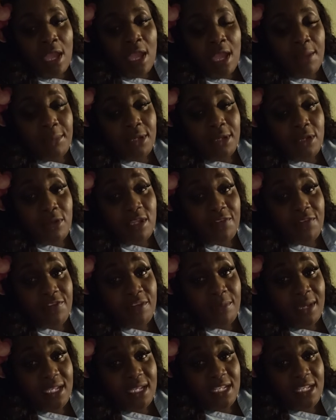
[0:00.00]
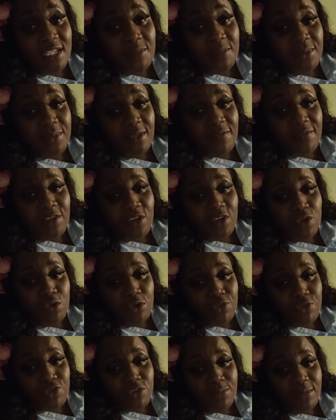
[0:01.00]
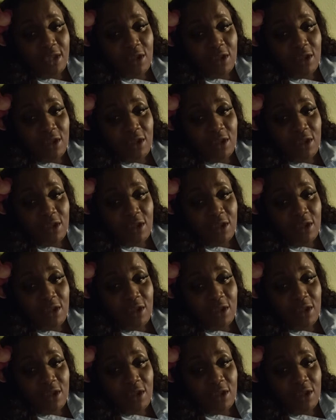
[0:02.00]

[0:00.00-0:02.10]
I mean, I know if nobody did pay for grocery,